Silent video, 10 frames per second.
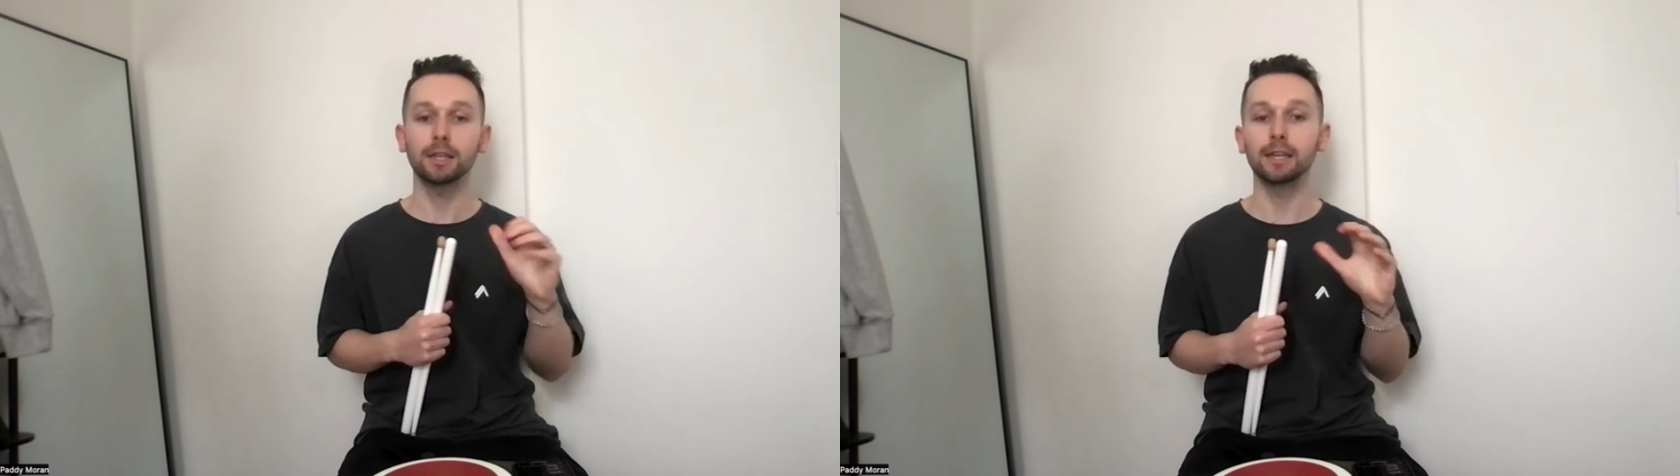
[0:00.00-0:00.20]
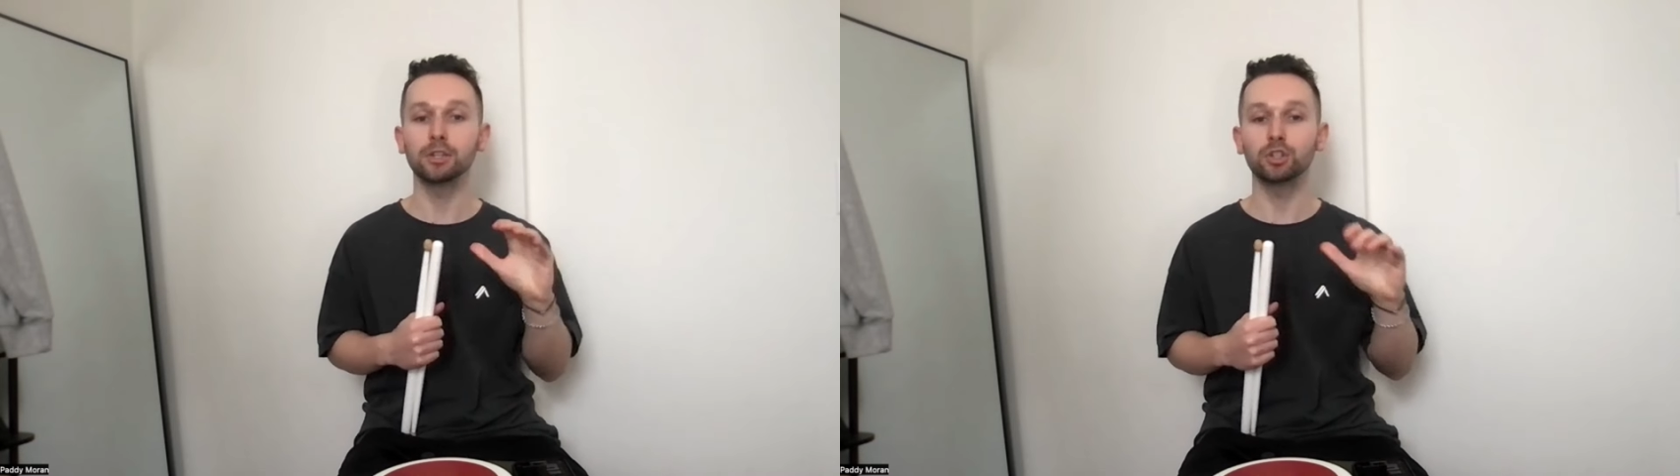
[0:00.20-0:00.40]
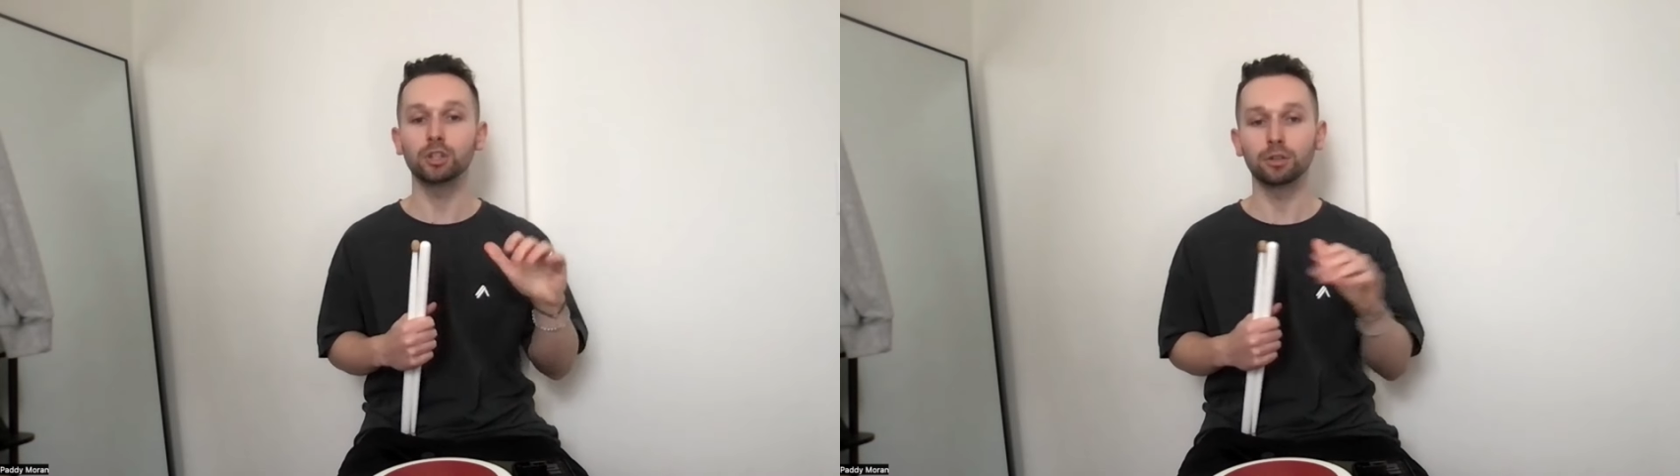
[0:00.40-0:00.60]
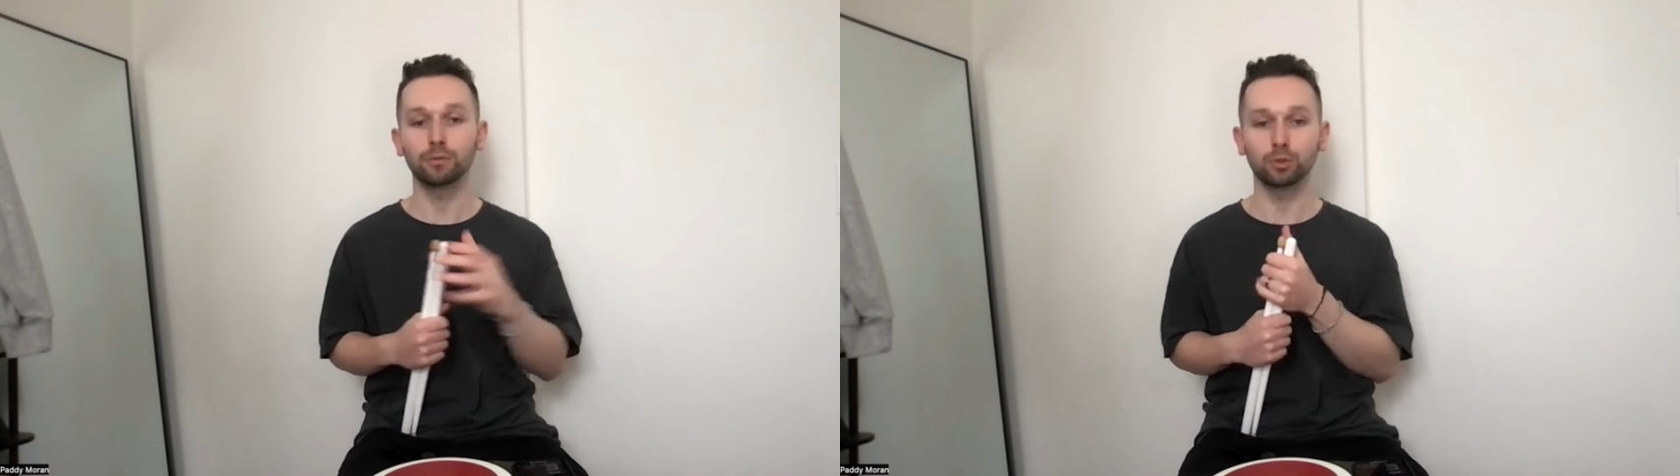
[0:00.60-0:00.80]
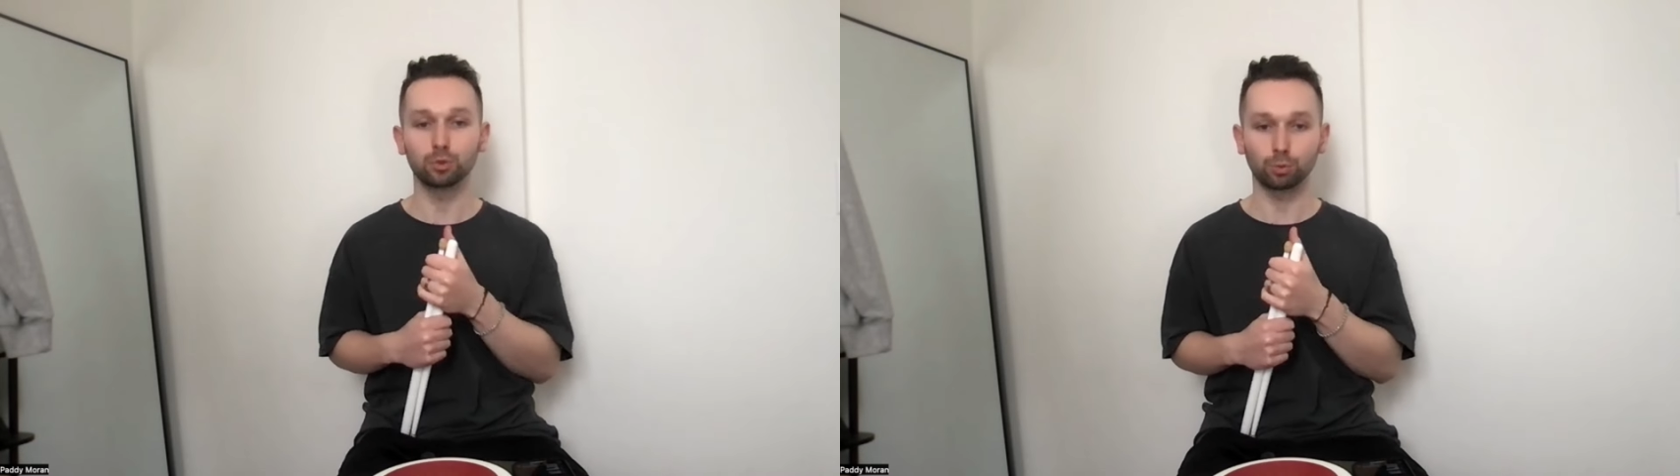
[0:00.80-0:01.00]
each
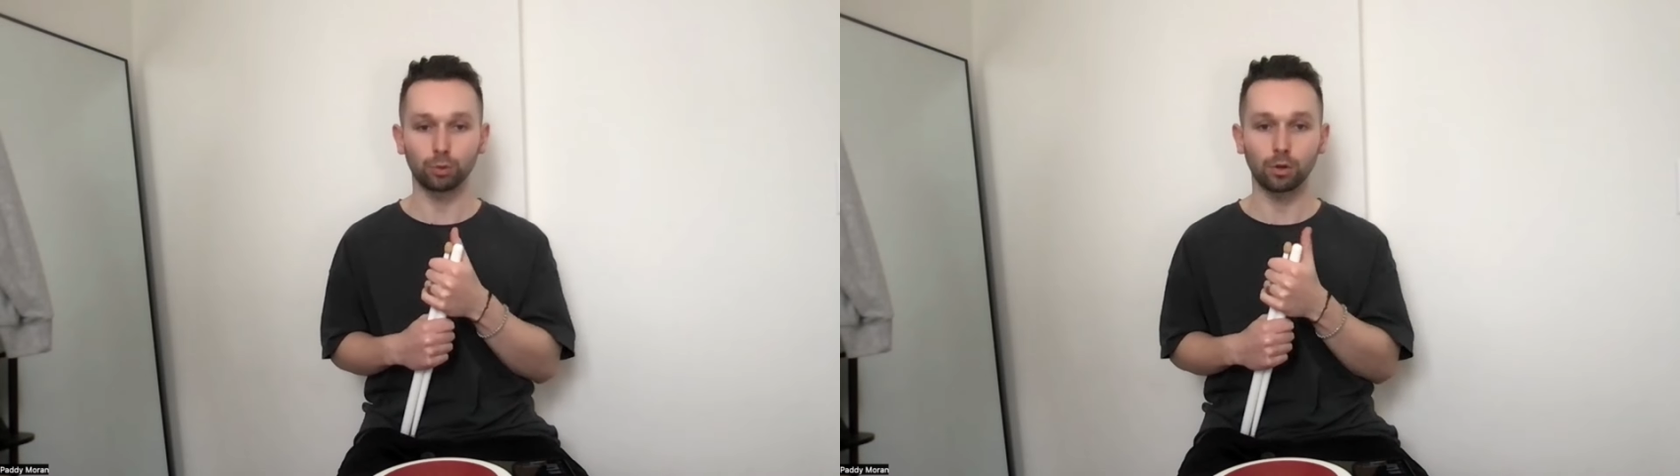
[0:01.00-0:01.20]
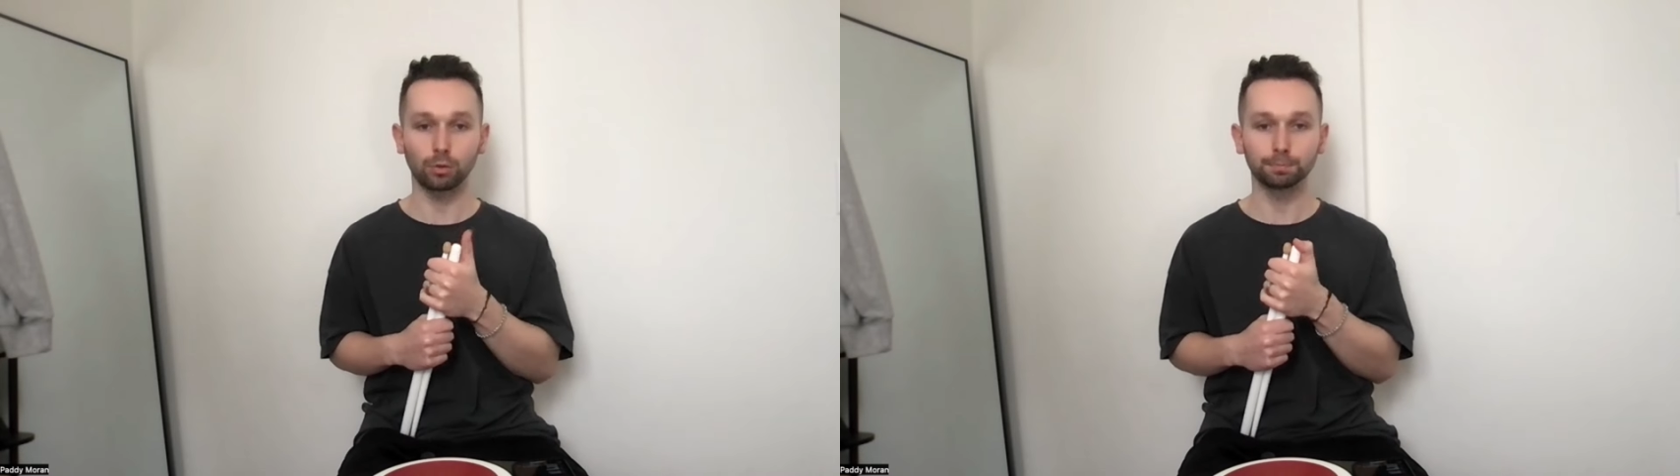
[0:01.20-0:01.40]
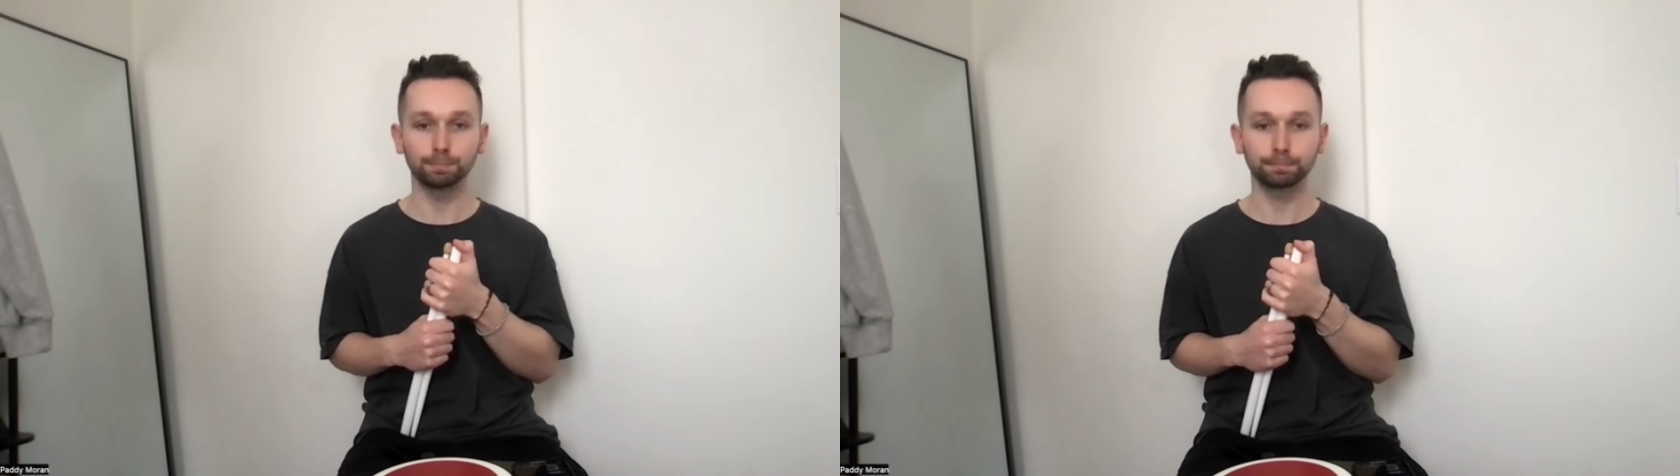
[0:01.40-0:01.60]
individual roll.